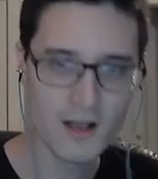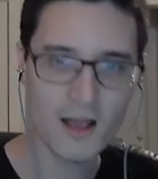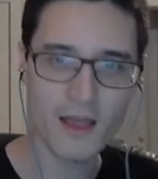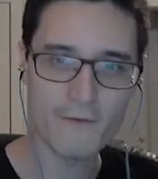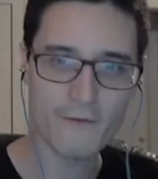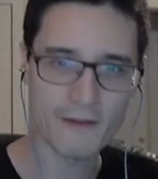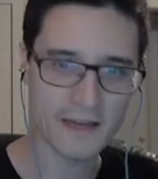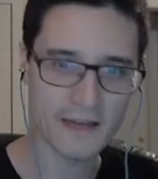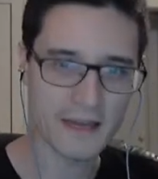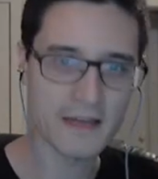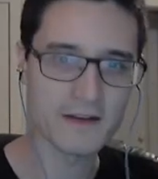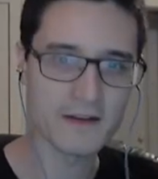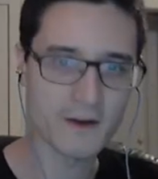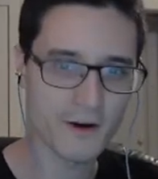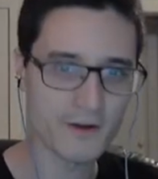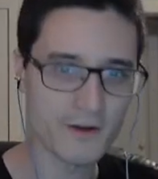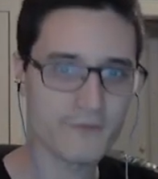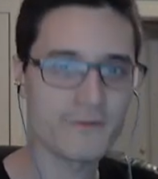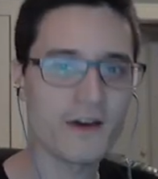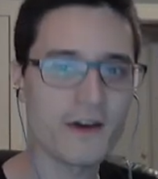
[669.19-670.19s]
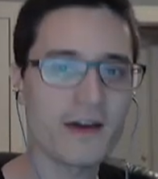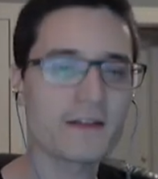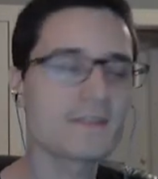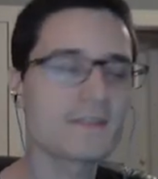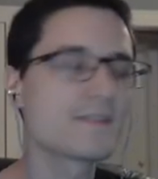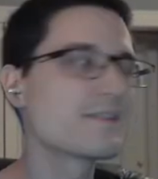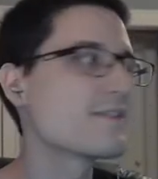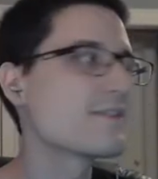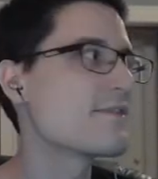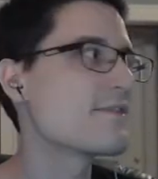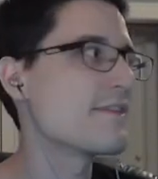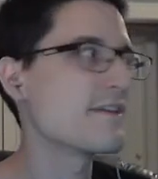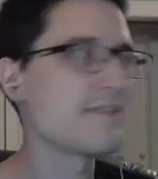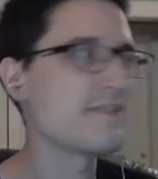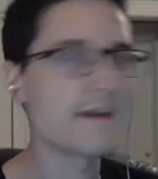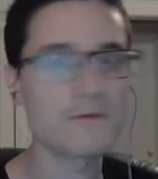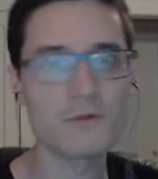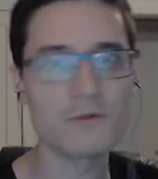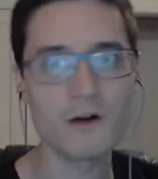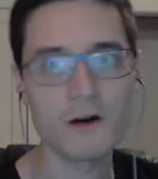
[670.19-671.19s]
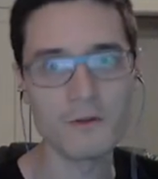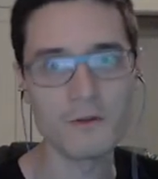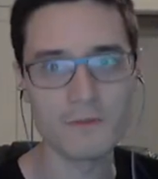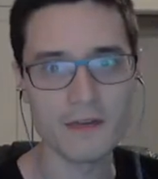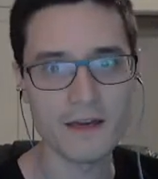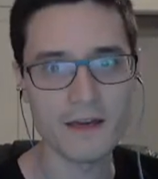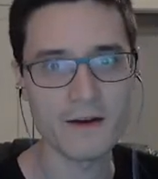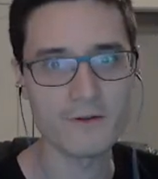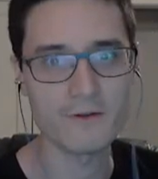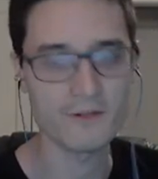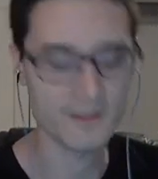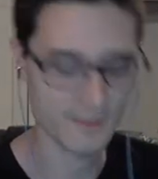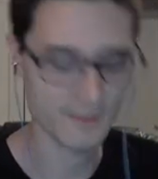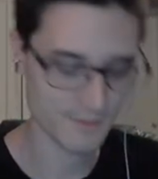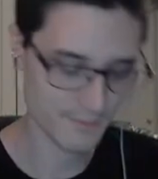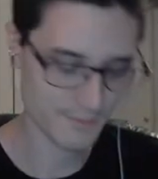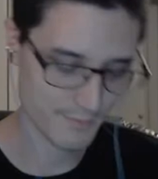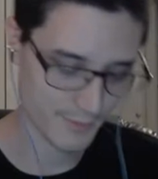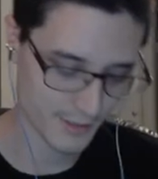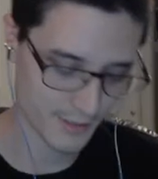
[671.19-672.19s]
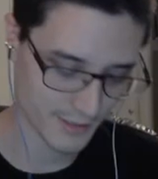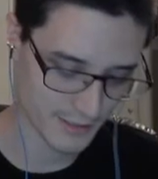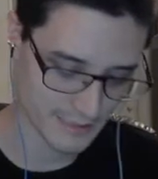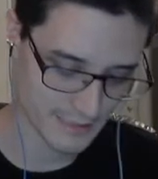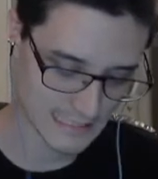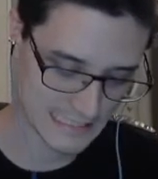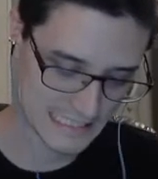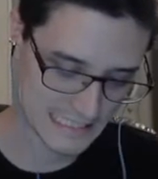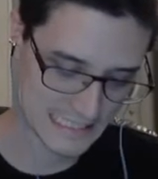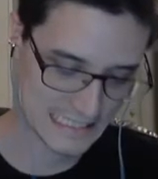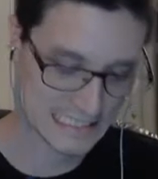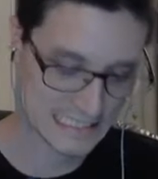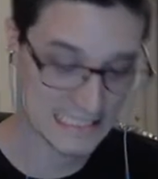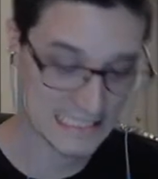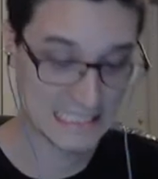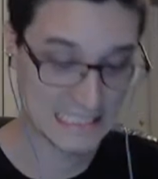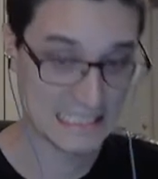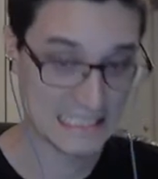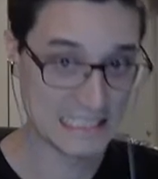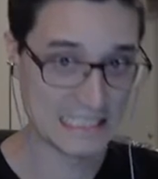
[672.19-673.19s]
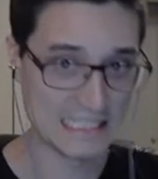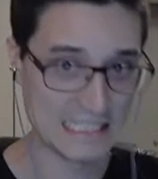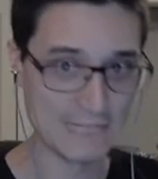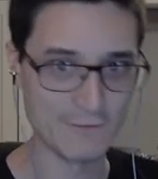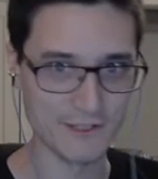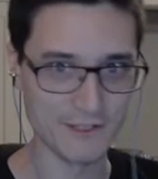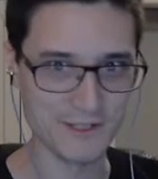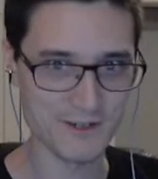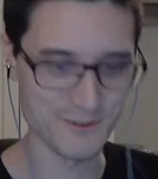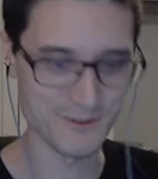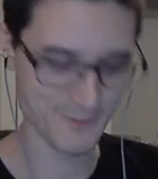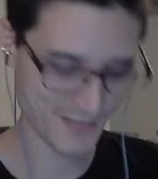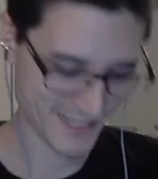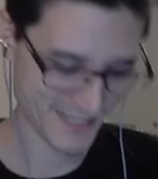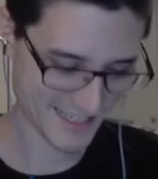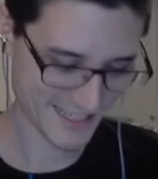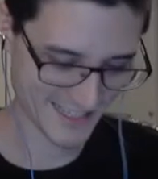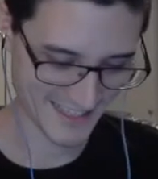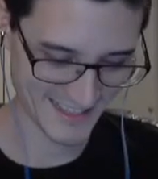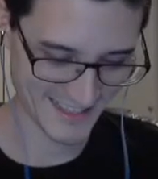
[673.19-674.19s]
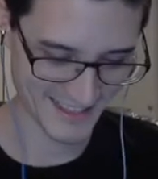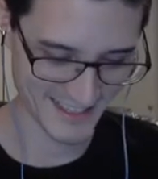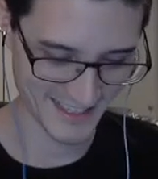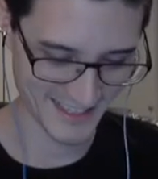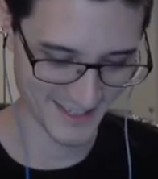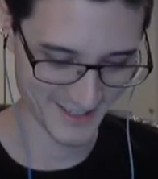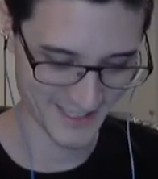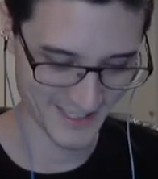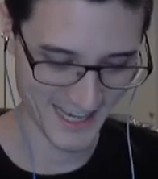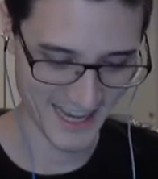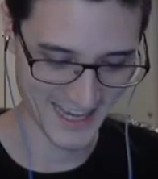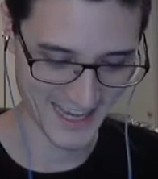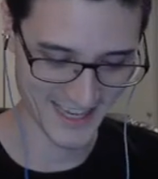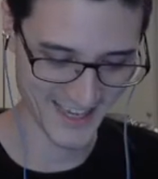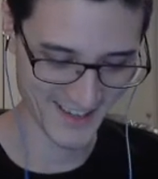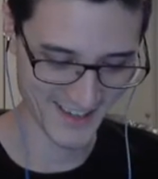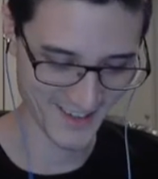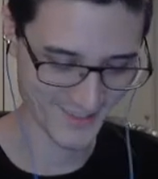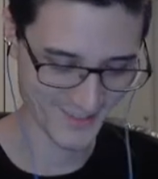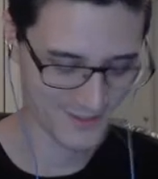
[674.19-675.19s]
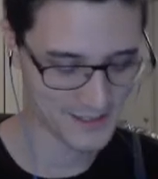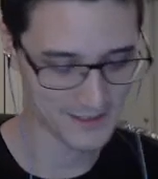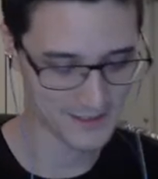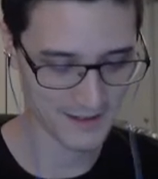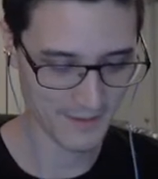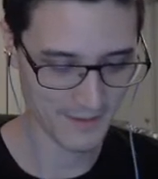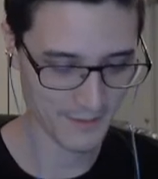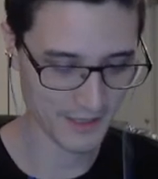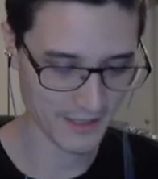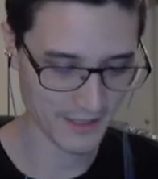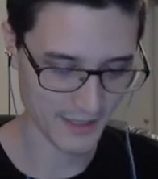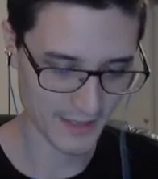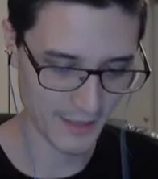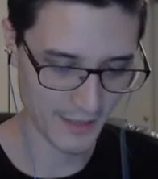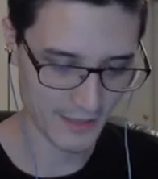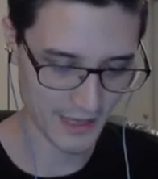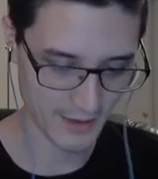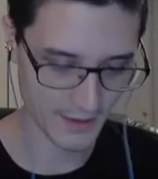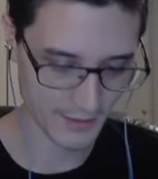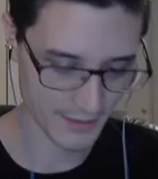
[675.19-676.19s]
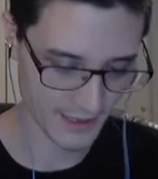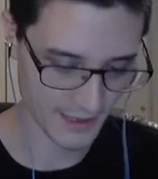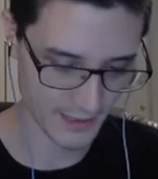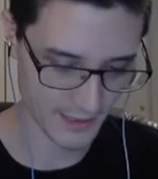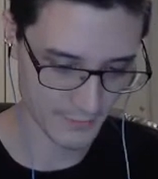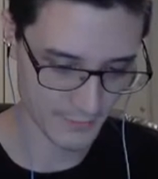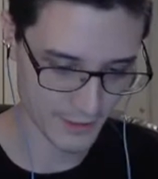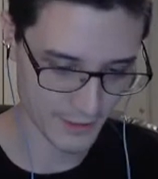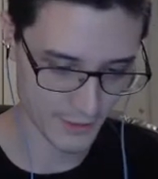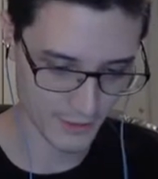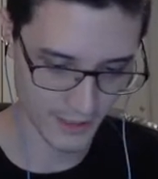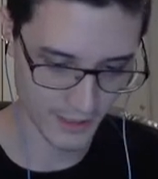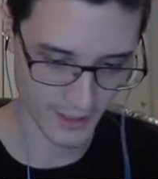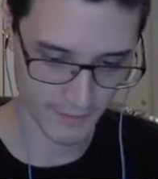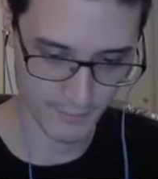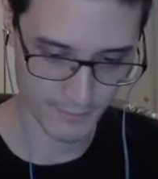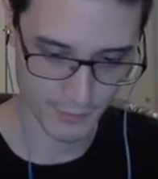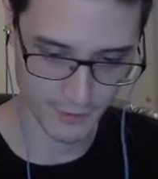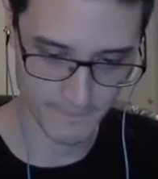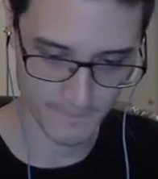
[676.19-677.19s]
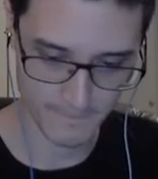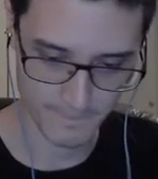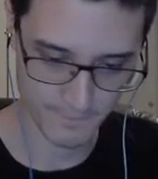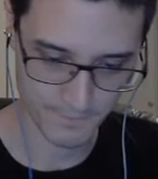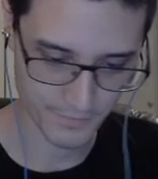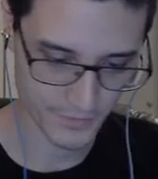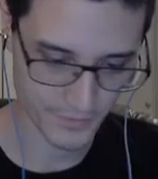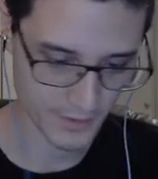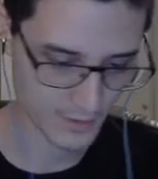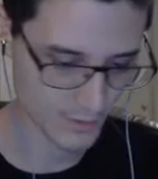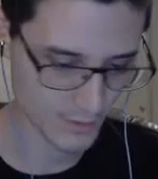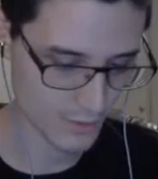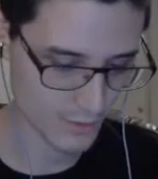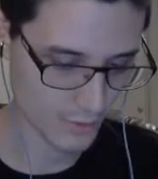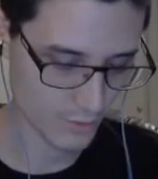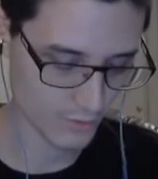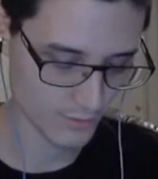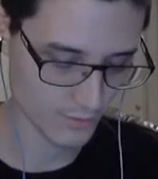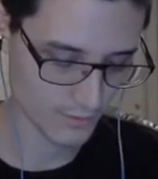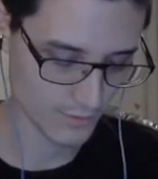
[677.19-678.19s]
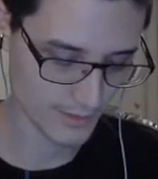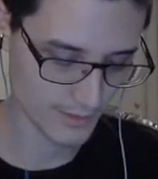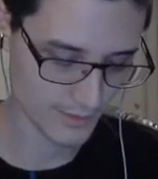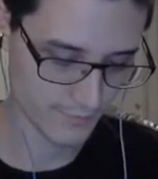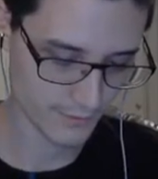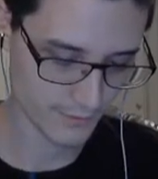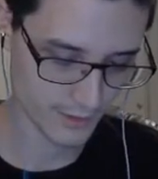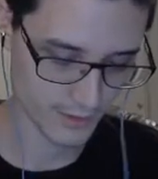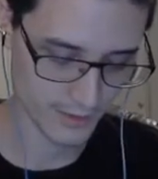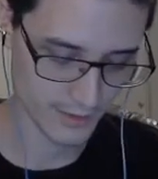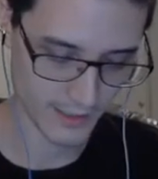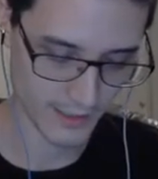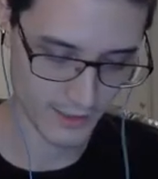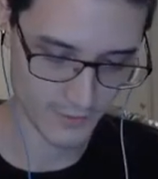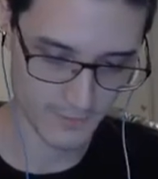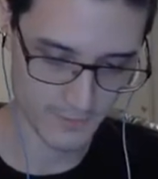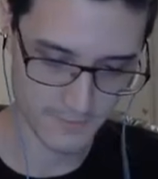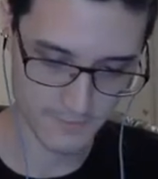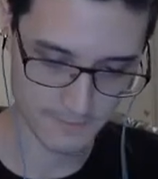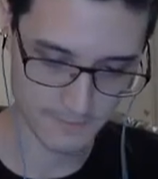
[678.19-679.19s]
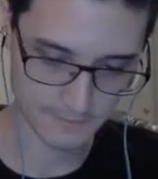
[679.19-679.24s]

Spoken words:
If I can get an artifact, then that will help me out. But if I don't, then I'll die. Well, I might not. I think I'll be okay, but let's find out.